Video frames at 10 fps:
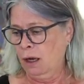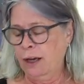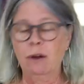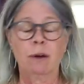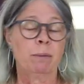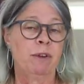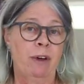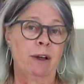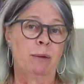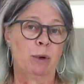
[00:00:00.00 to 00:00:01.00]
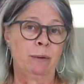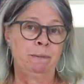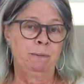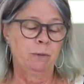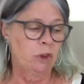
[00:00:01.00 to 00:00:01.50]
I know it'll be valuable.
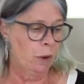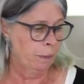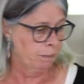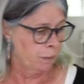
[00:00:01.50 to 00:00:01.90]
So,